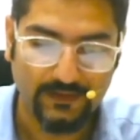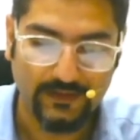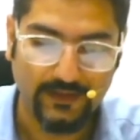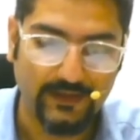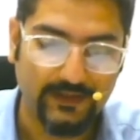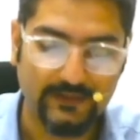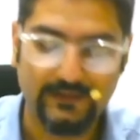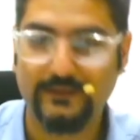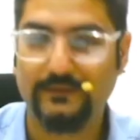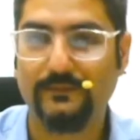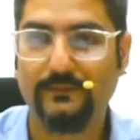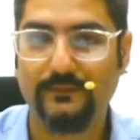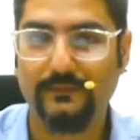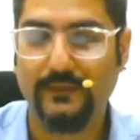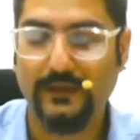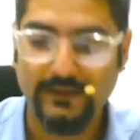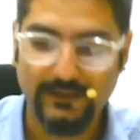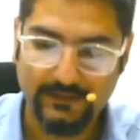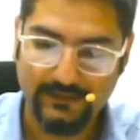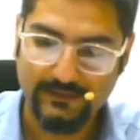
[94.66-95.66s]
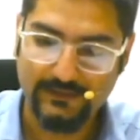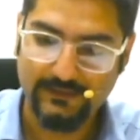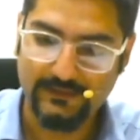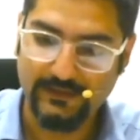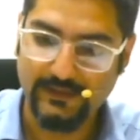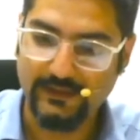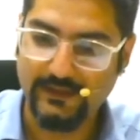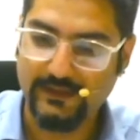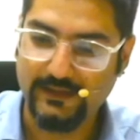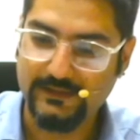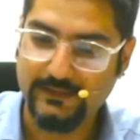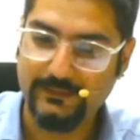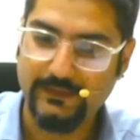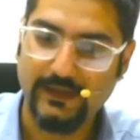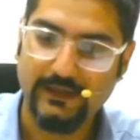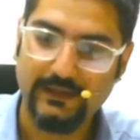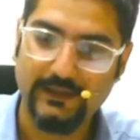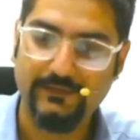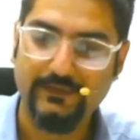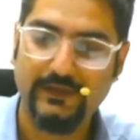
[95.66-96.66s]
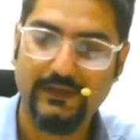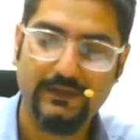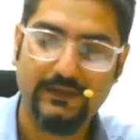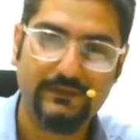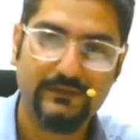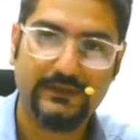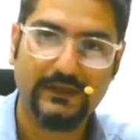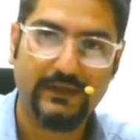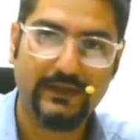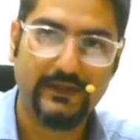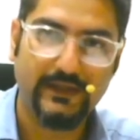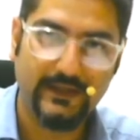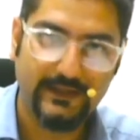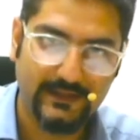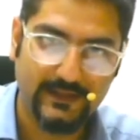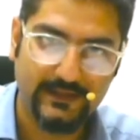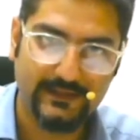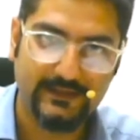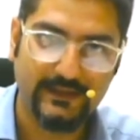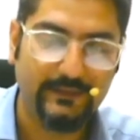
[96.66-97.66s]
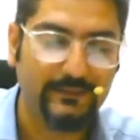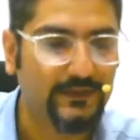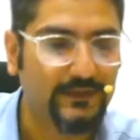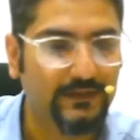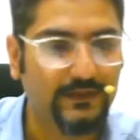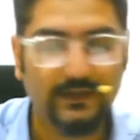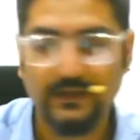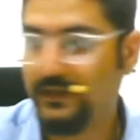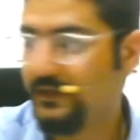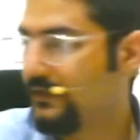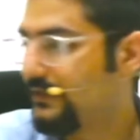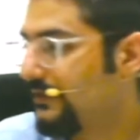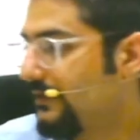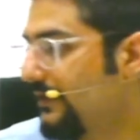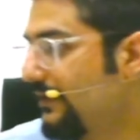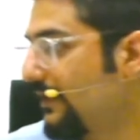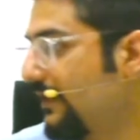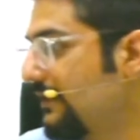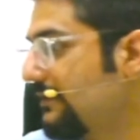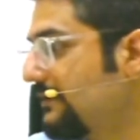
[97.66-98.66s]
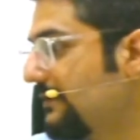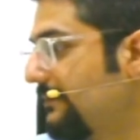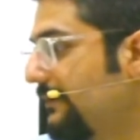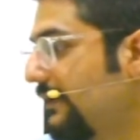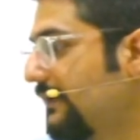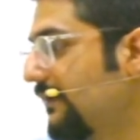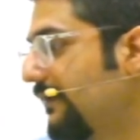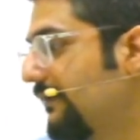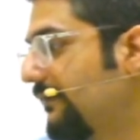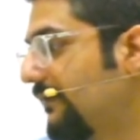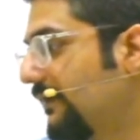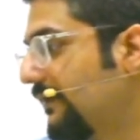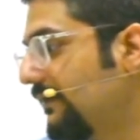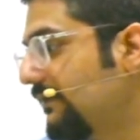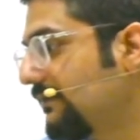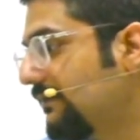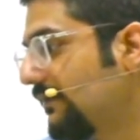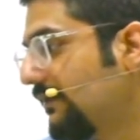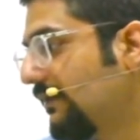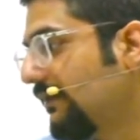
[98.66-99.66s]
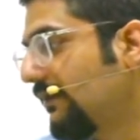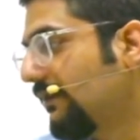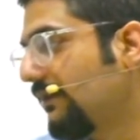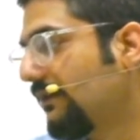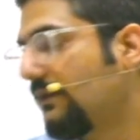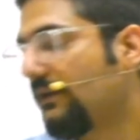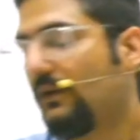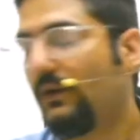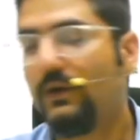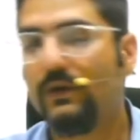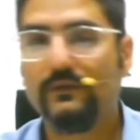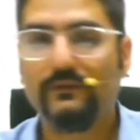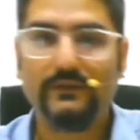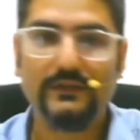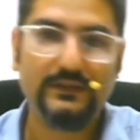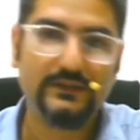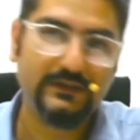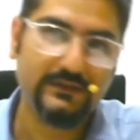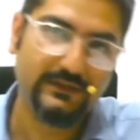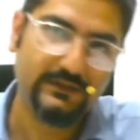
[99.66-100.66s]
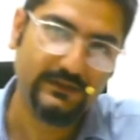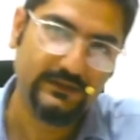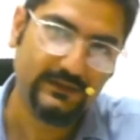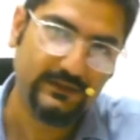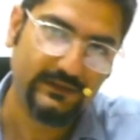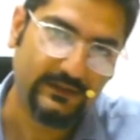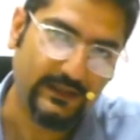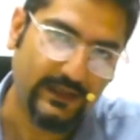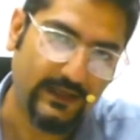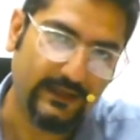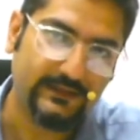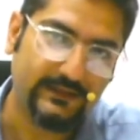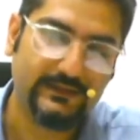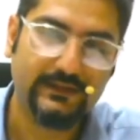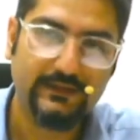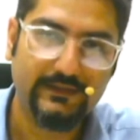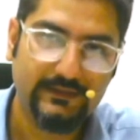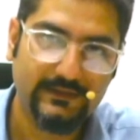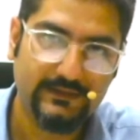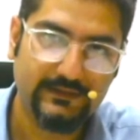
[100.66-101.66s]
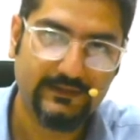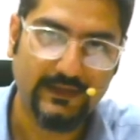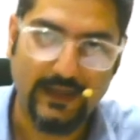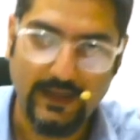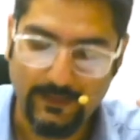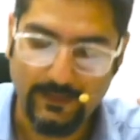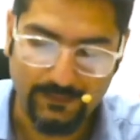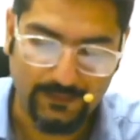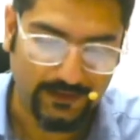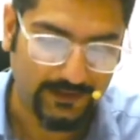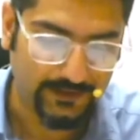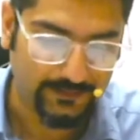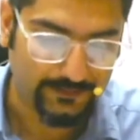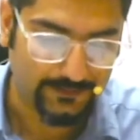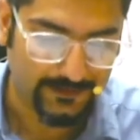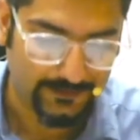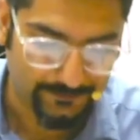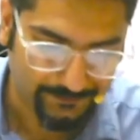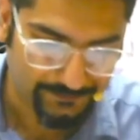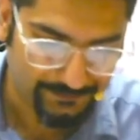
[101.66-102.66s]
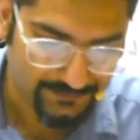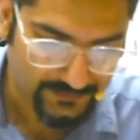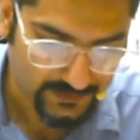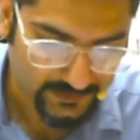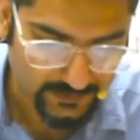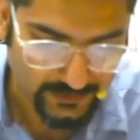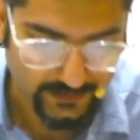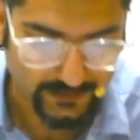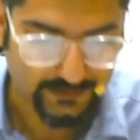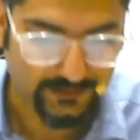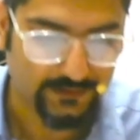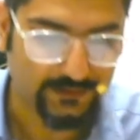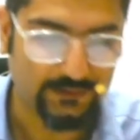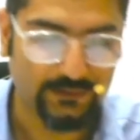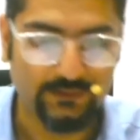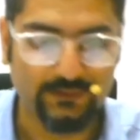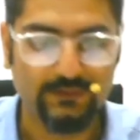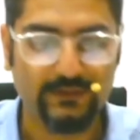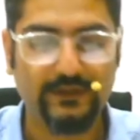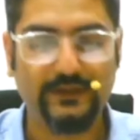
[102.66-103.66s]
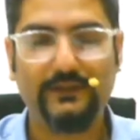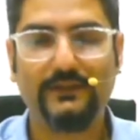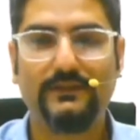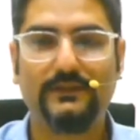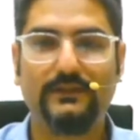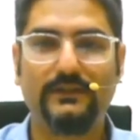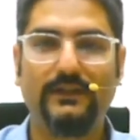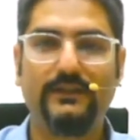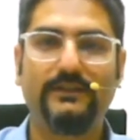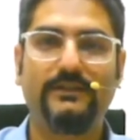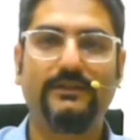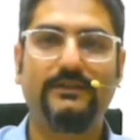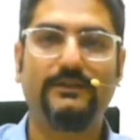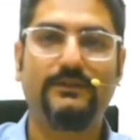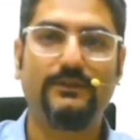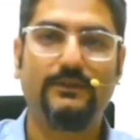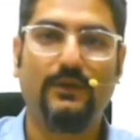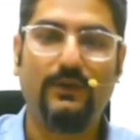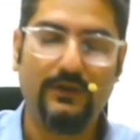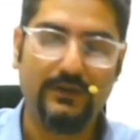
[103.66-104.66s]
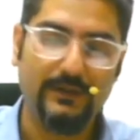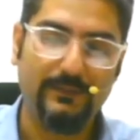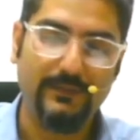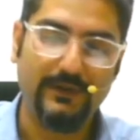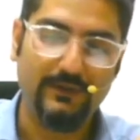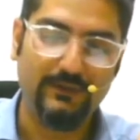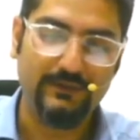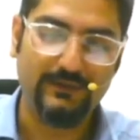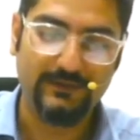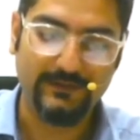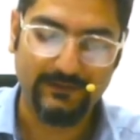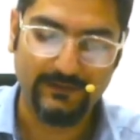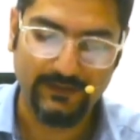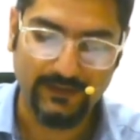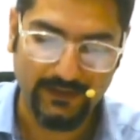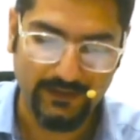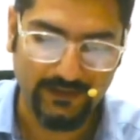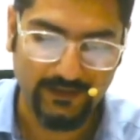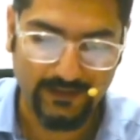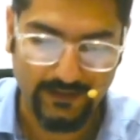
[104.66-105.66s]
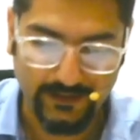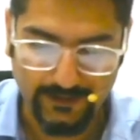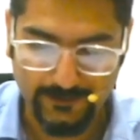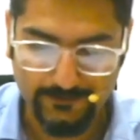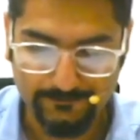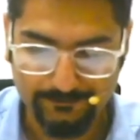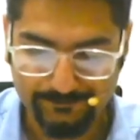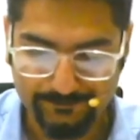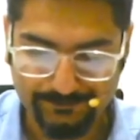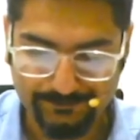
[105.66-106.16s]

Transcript: right? But there are some activities which are tax exempt. There are some activities on which tax is applicable, right? So let's talk about in detail.